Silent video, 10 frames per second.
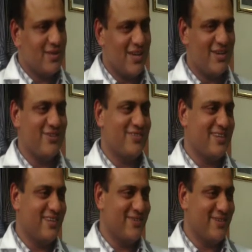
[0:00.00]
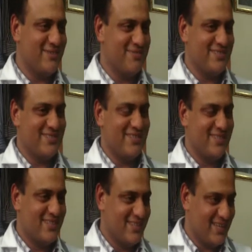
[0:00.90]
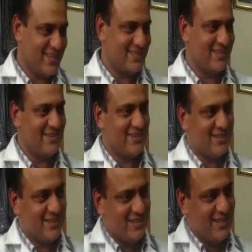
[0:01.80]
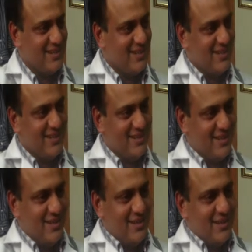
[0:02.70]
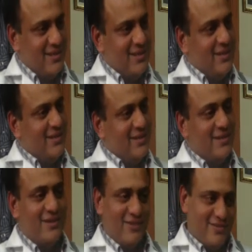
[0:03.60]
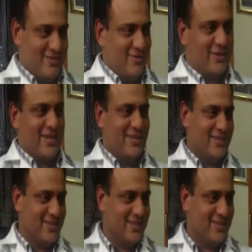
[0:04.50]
Thank you very much. Thanks a lot. Okay.